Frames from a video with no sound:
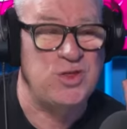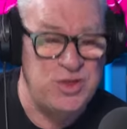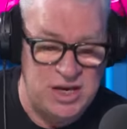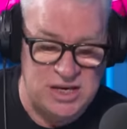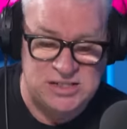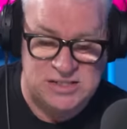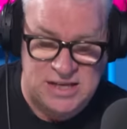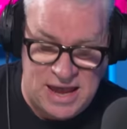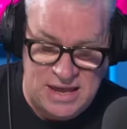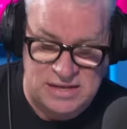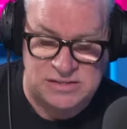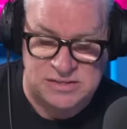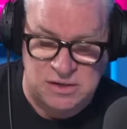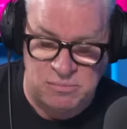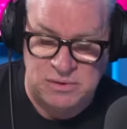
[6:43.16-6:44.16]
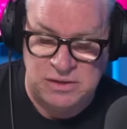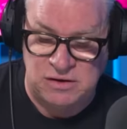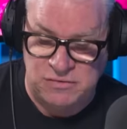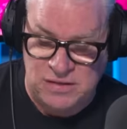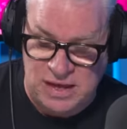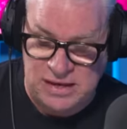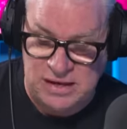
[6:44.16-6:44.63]
this has something
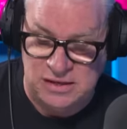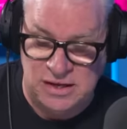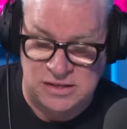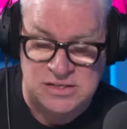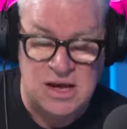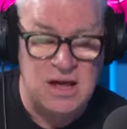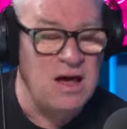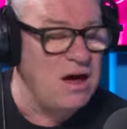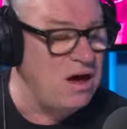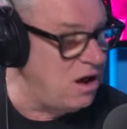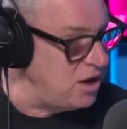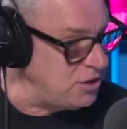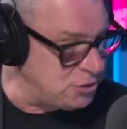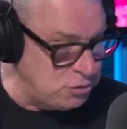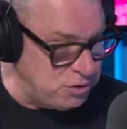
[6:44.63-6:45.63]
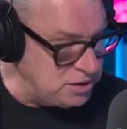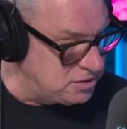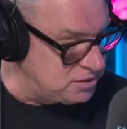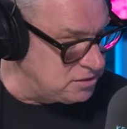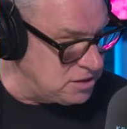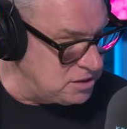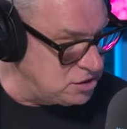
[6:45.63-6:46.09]
of that in it. I thought it
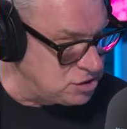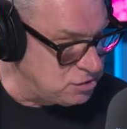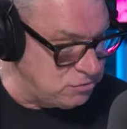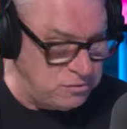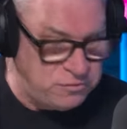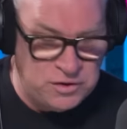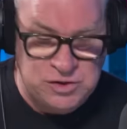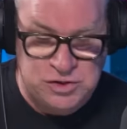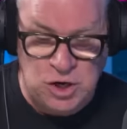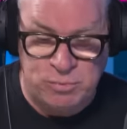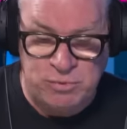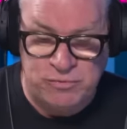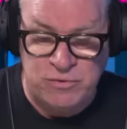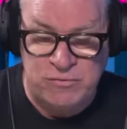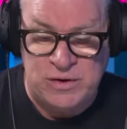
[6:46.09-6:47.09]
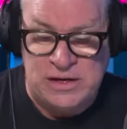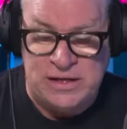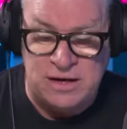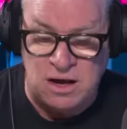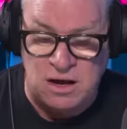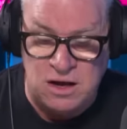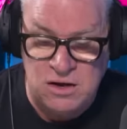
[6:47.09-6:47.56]
did a terrific job of
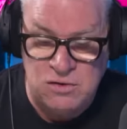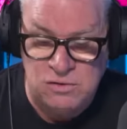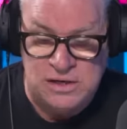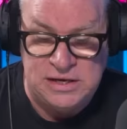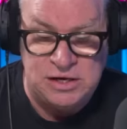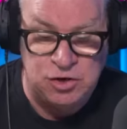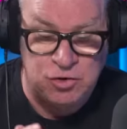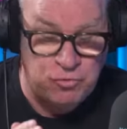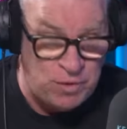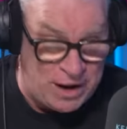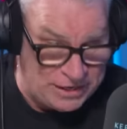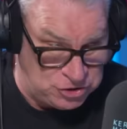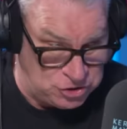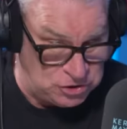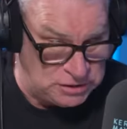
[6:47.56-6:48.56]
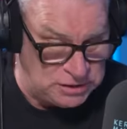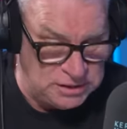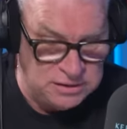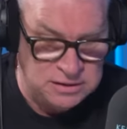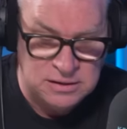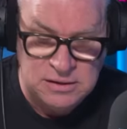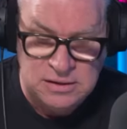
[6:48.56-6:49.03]
revealing only
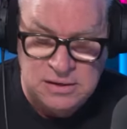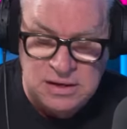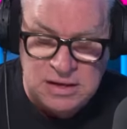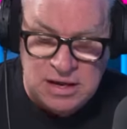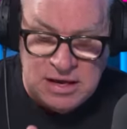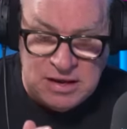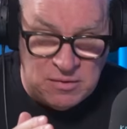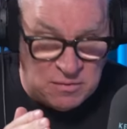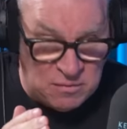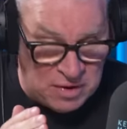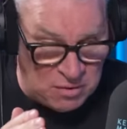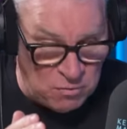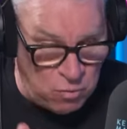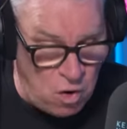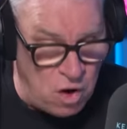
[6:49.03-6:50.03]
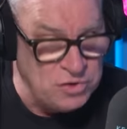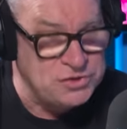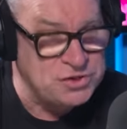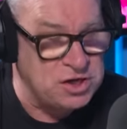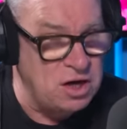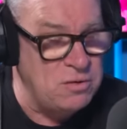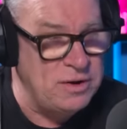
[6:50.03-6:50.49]
gradually what's
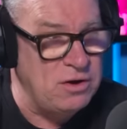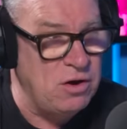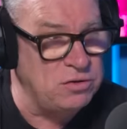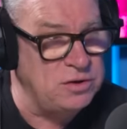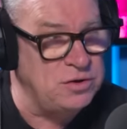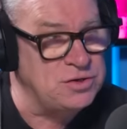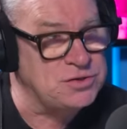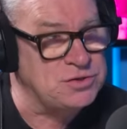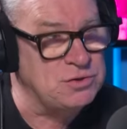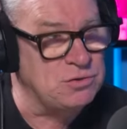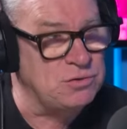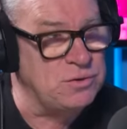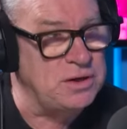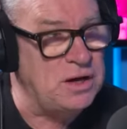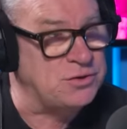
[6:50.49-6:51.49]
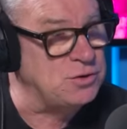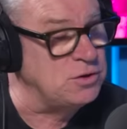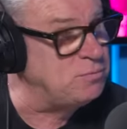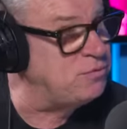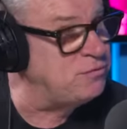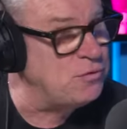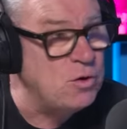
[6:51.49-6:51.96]
going on in the story. I thought the
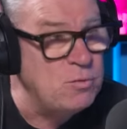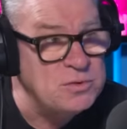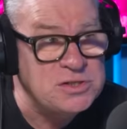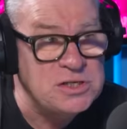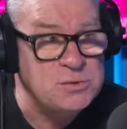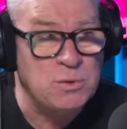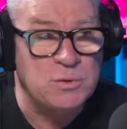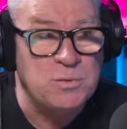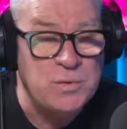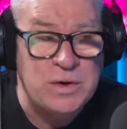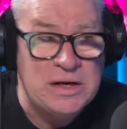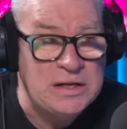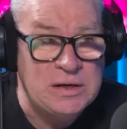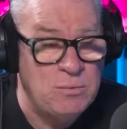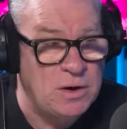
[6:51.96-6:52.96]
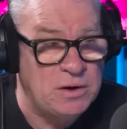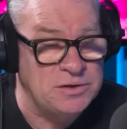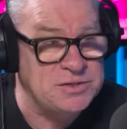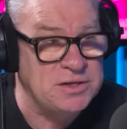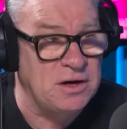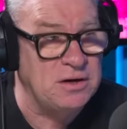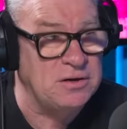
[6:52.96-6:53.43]
performances were really well
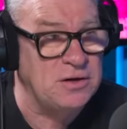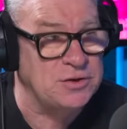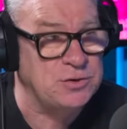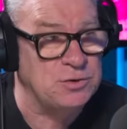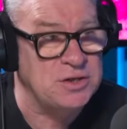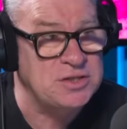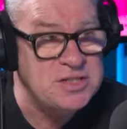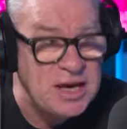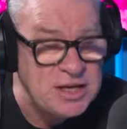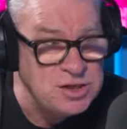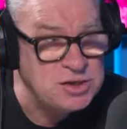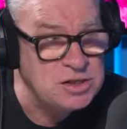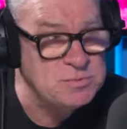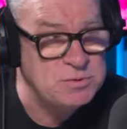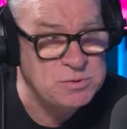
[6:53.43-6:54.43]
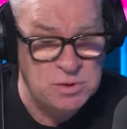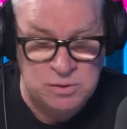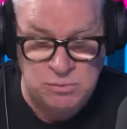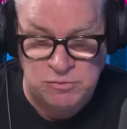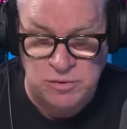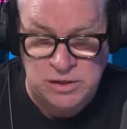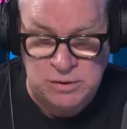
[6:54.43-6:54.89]
done. I thought the tensions between
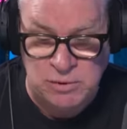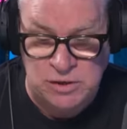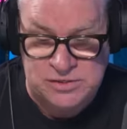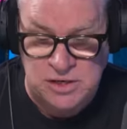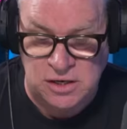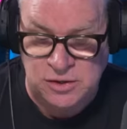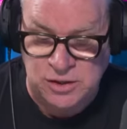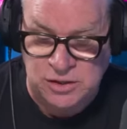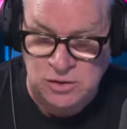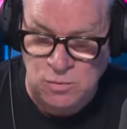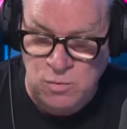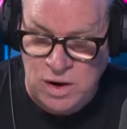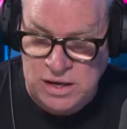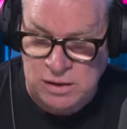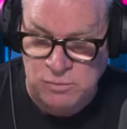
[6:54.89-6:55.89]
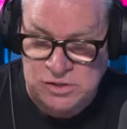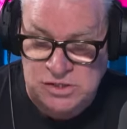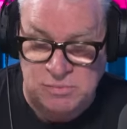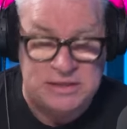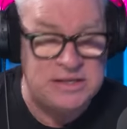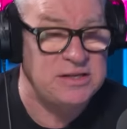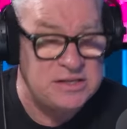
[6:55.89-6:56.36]
them were really well done. I think the way in which,
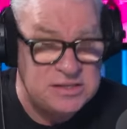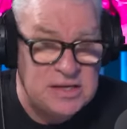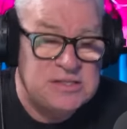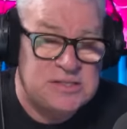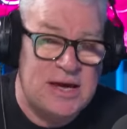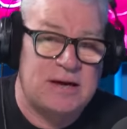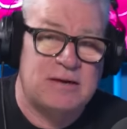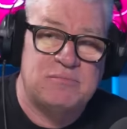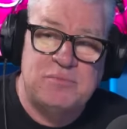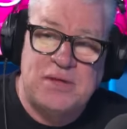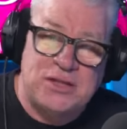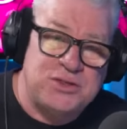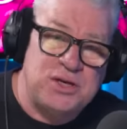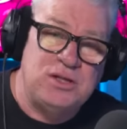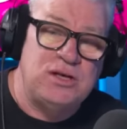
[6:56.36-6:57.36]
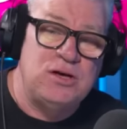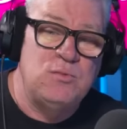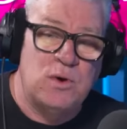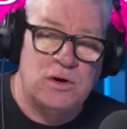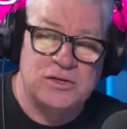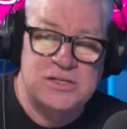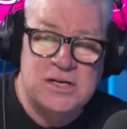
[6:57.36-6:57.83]
I mean, it's that thing that you
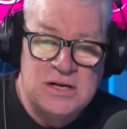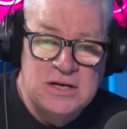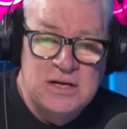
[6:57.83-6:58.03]
want.